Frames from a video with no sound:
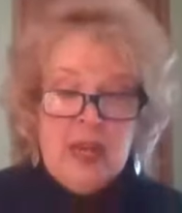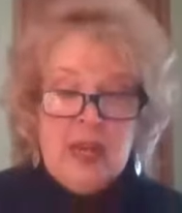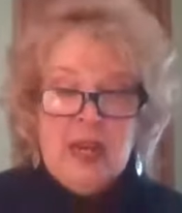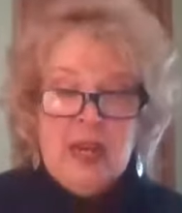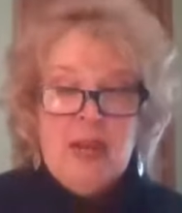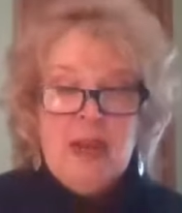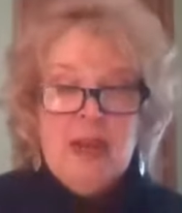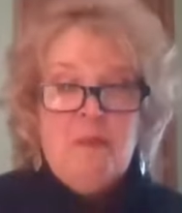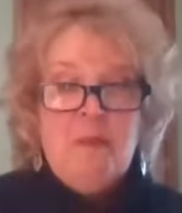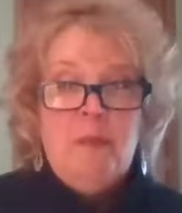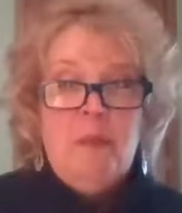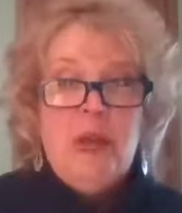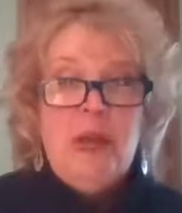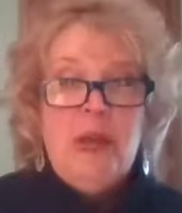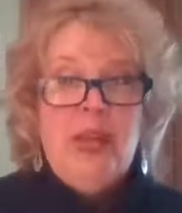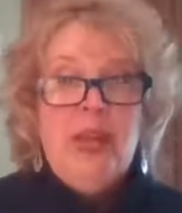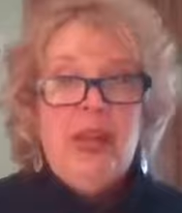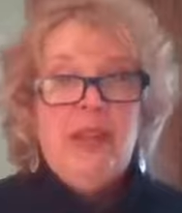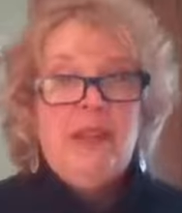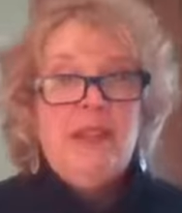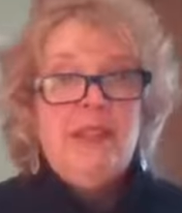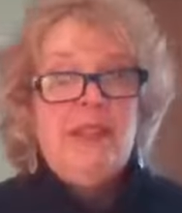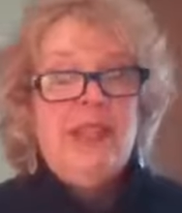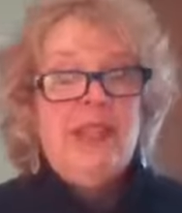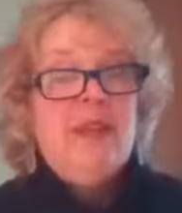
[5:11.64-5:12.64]
uh, Monday
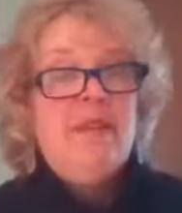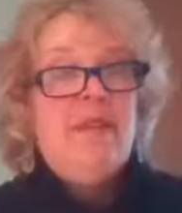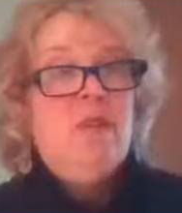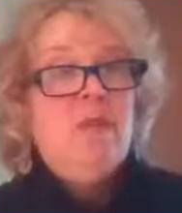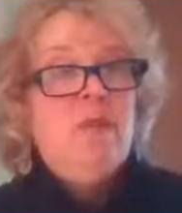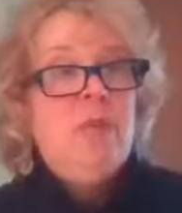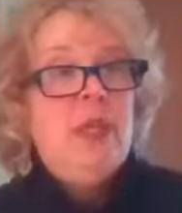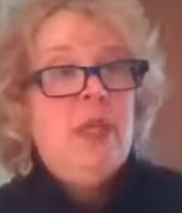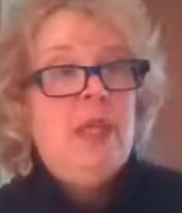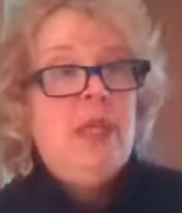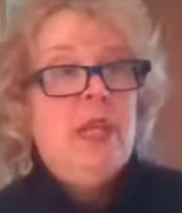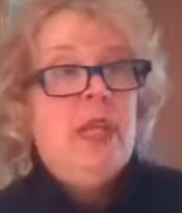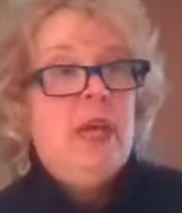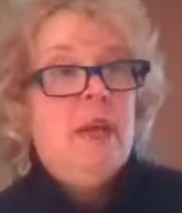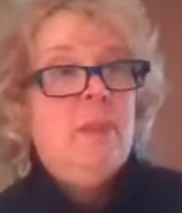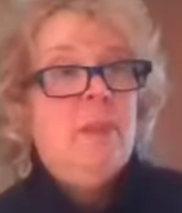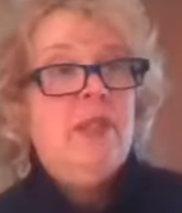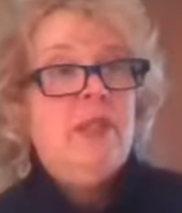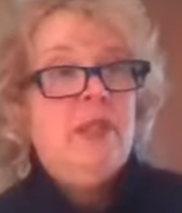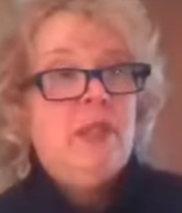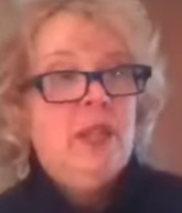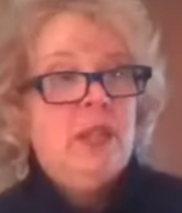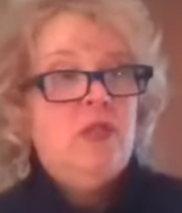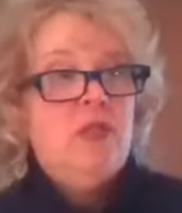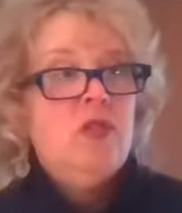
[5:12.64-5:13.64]
at 7 p.m.
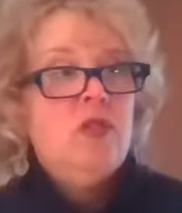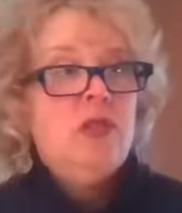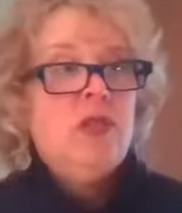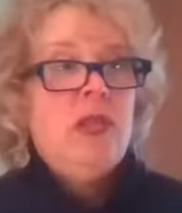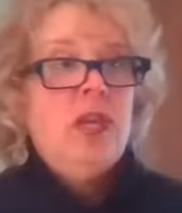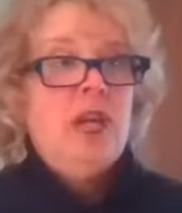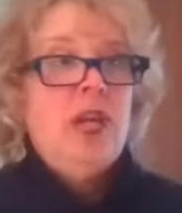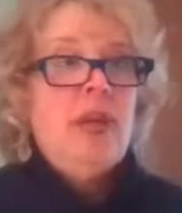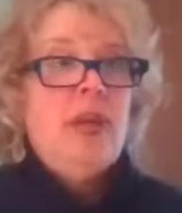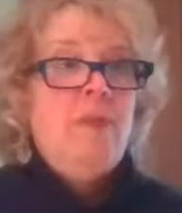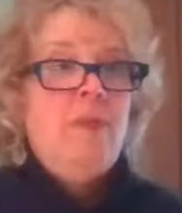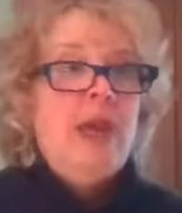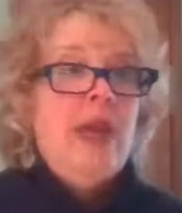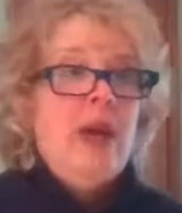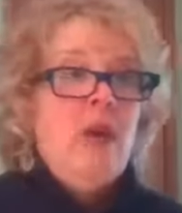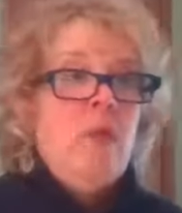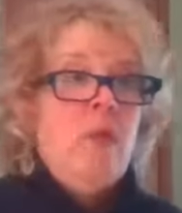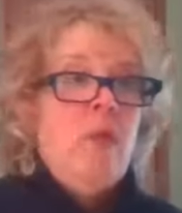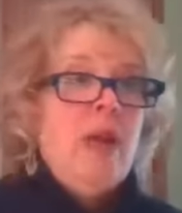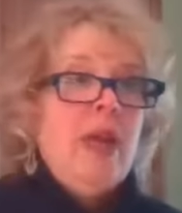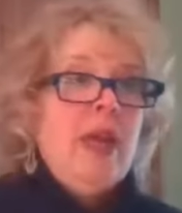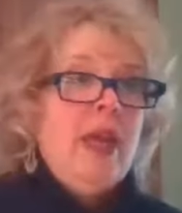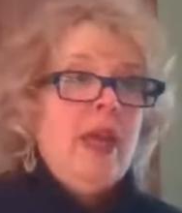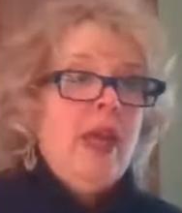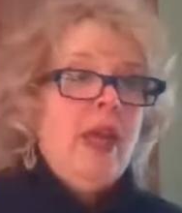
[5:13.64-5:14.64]
Central Time. That
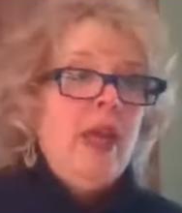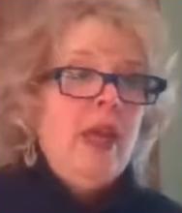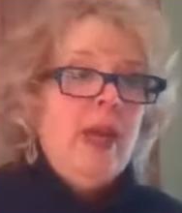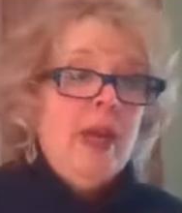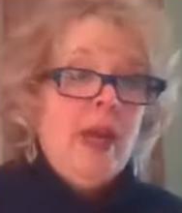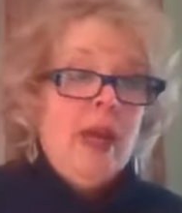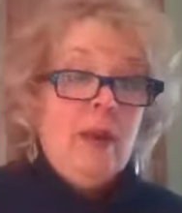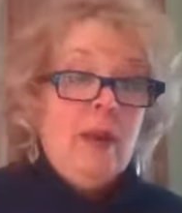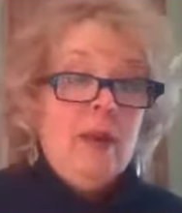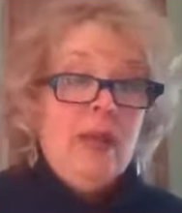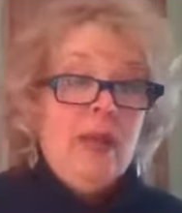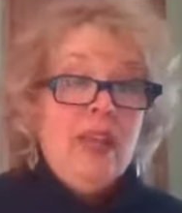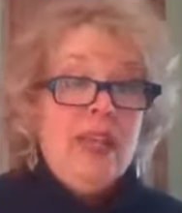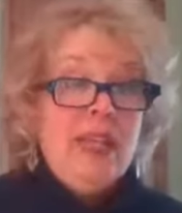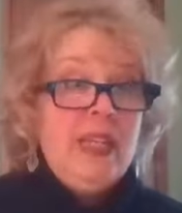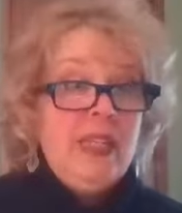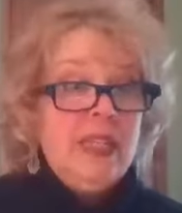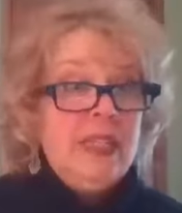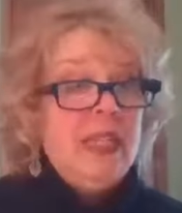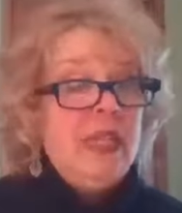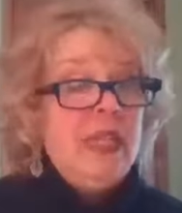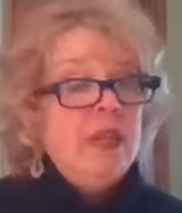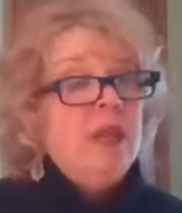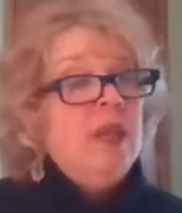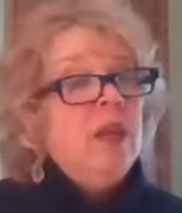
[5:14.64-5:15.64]
way, I would like
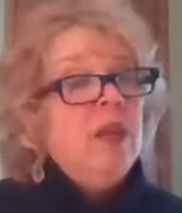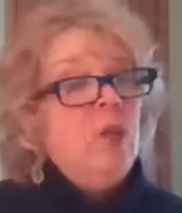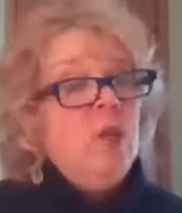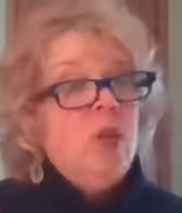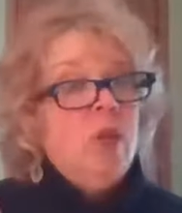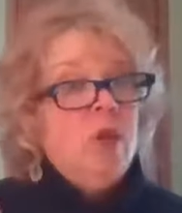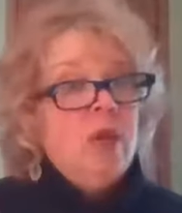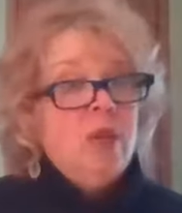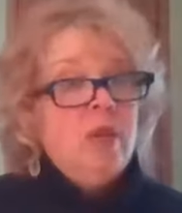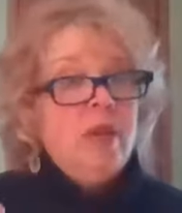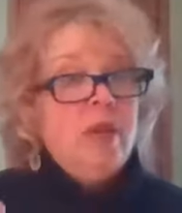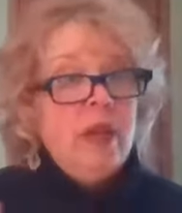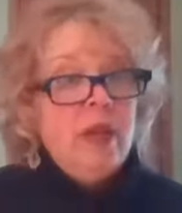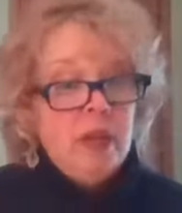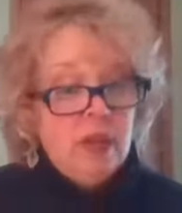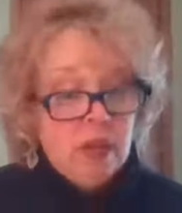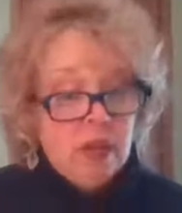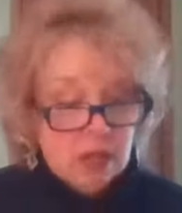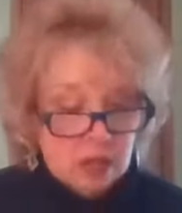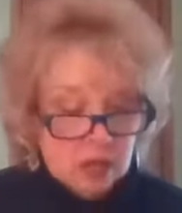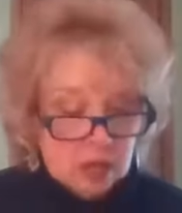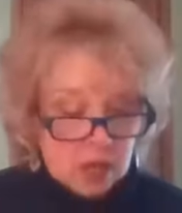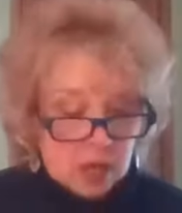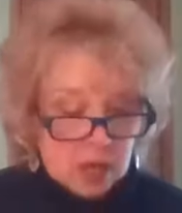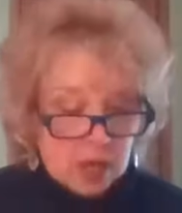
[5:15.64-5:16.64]
to get that order in.
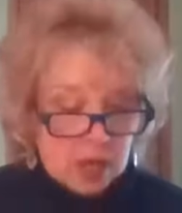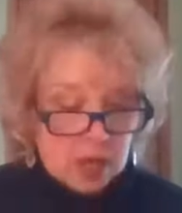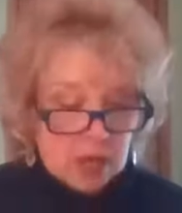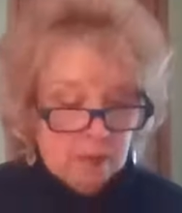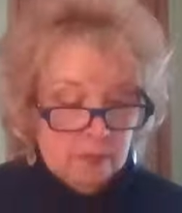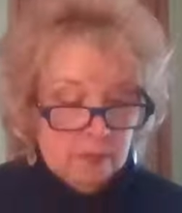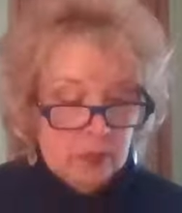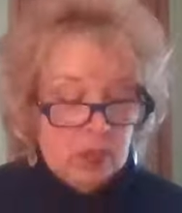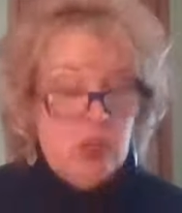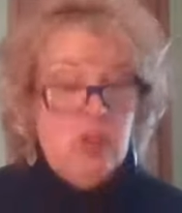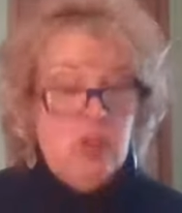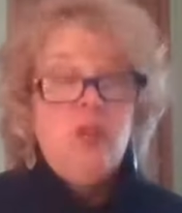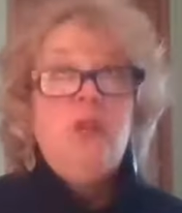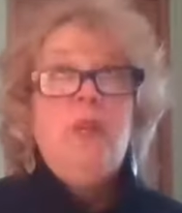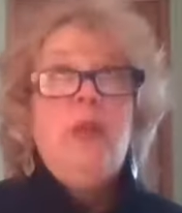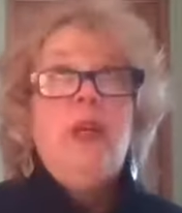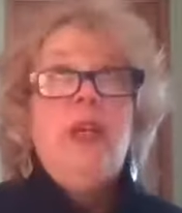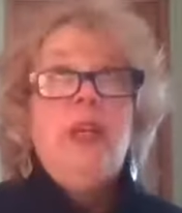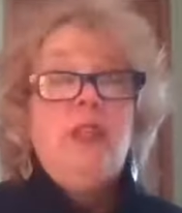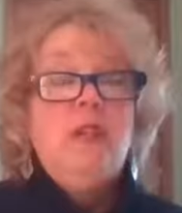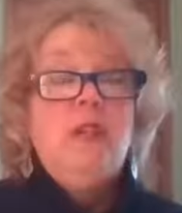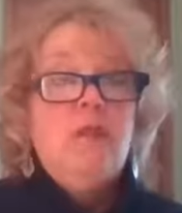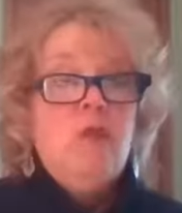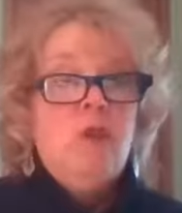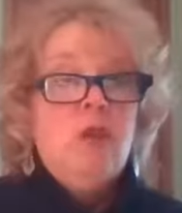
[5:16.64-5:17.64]
Um, excuse me,
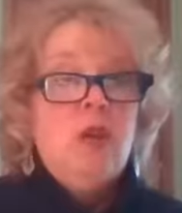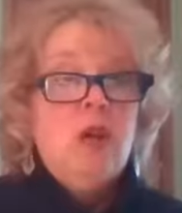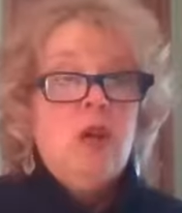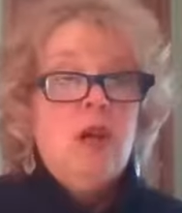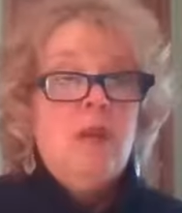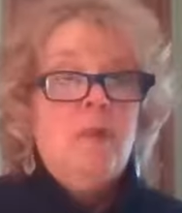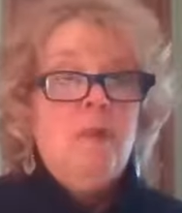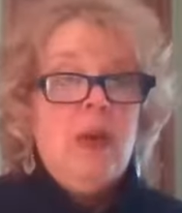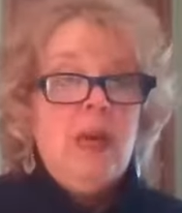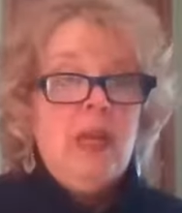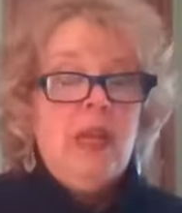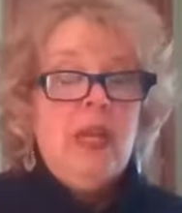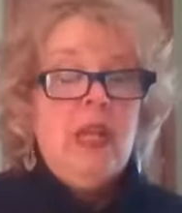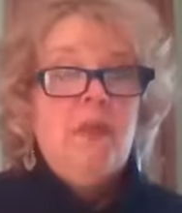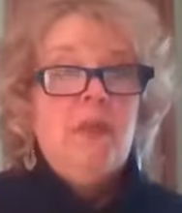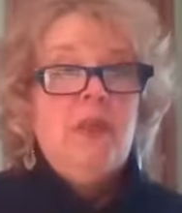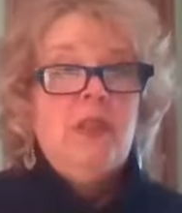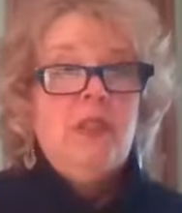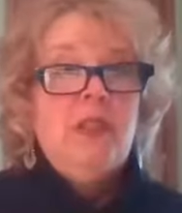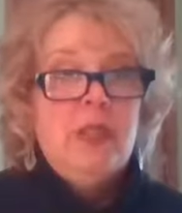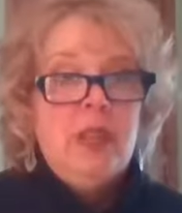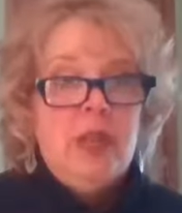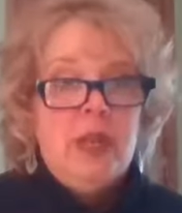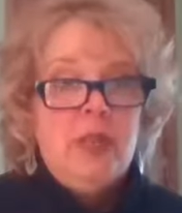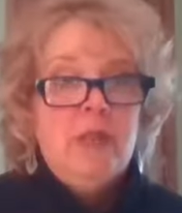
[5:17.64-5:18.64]
it's for a Monday,
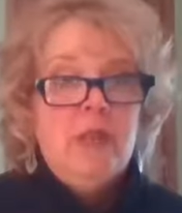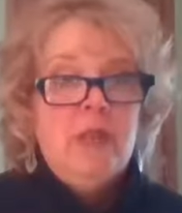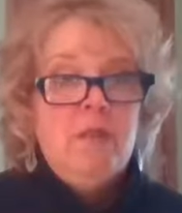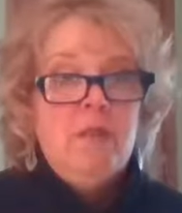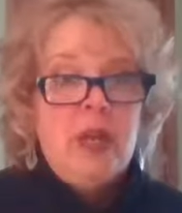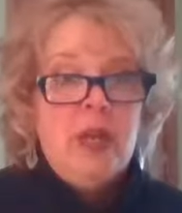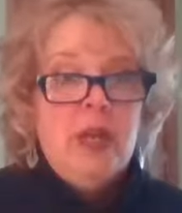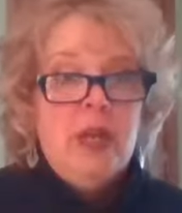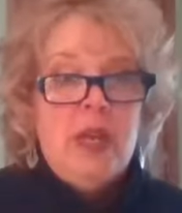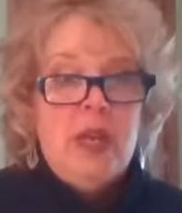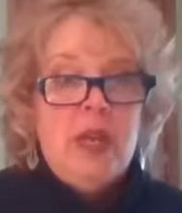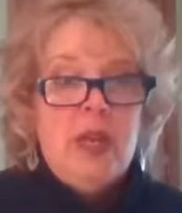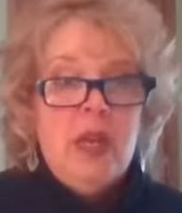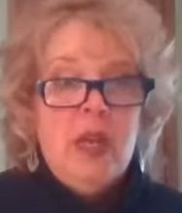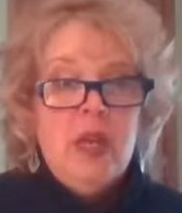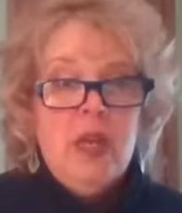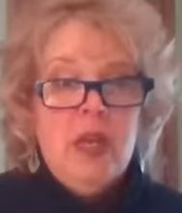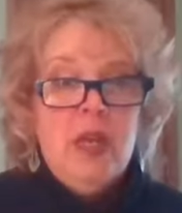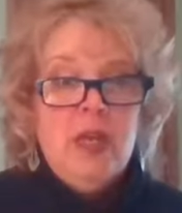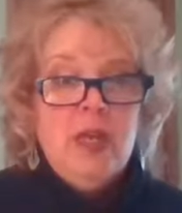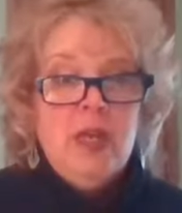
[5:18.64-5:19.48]
Cyber Monday.